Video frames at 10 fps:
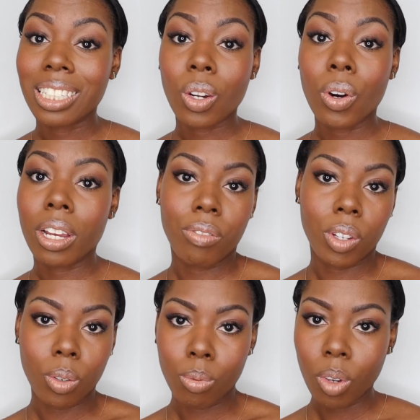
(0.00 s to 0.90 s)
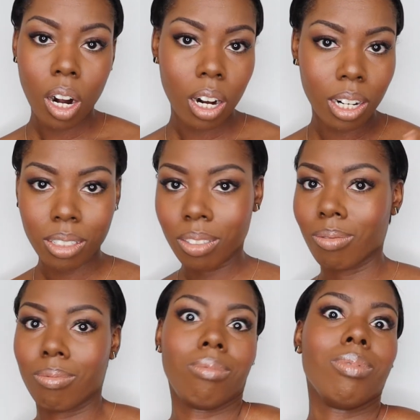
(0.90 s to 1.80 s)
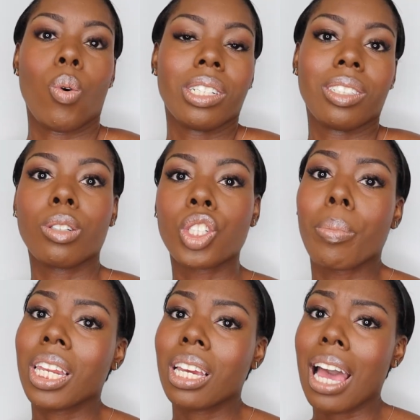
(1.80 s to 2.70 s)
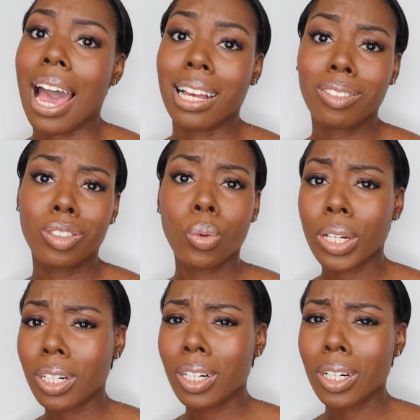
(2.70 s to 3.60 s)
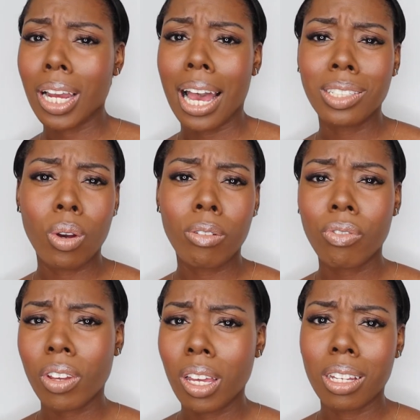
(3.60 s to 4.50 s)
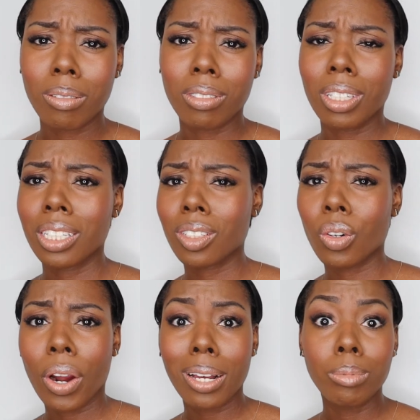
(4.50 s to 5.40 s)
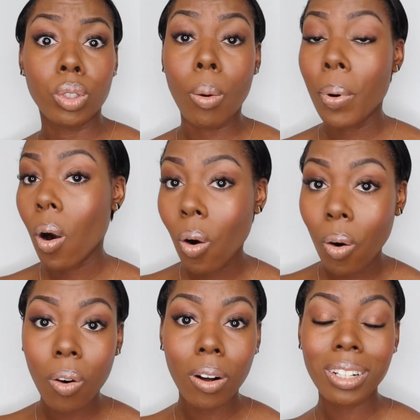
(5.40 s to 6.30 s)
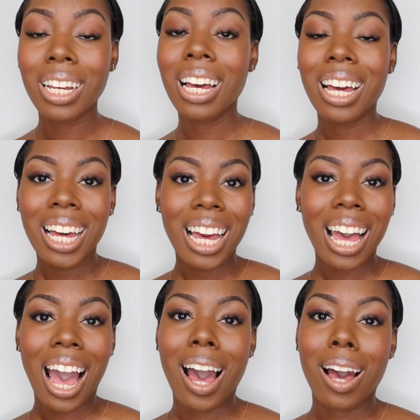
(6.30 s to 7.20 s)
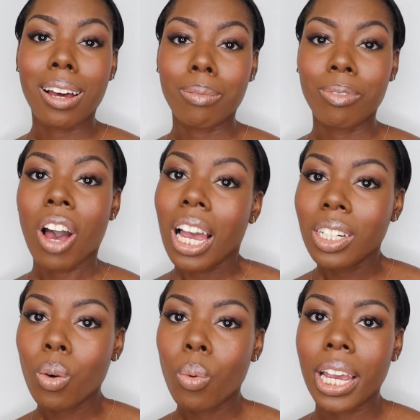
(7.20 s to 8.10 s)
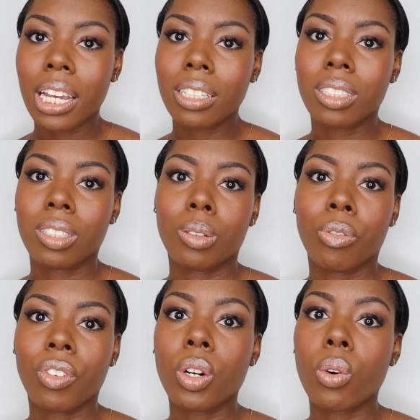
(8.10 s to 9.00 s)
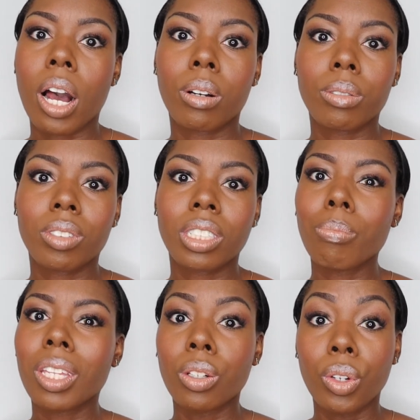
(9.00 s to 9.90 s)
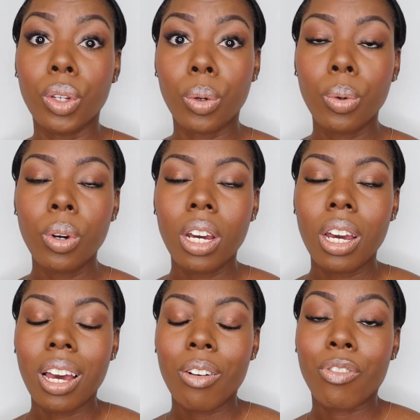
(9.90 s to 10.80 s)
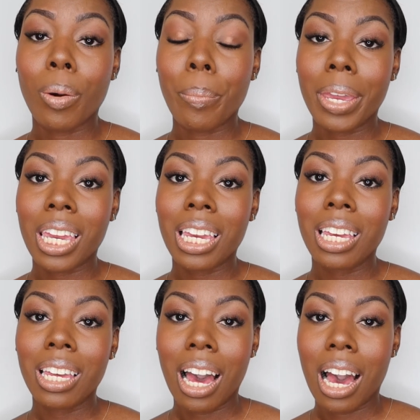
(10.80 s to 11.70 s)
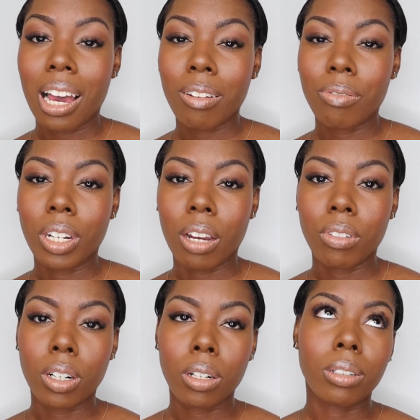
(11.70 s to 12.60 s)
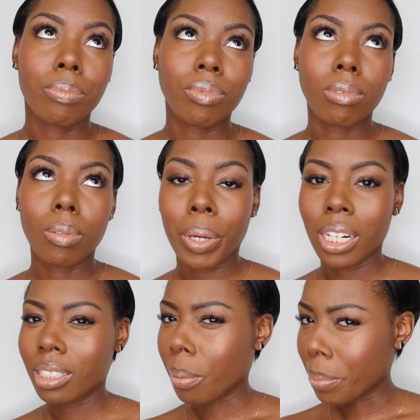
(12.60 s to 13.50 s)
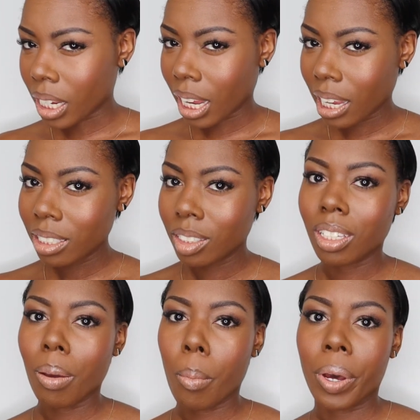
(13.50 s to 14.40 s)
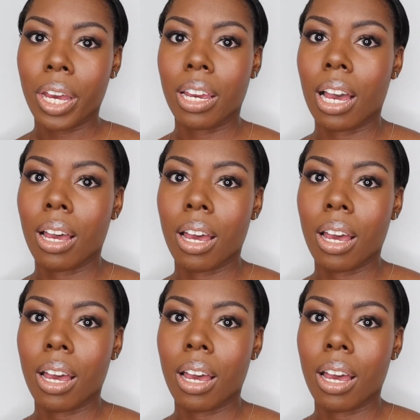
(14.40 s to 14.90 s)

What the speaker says: Or if you are on social media, ask Twitter, ask on Instagram, do a poll. Find a way to figure out something new. For me, I've never been into plants, but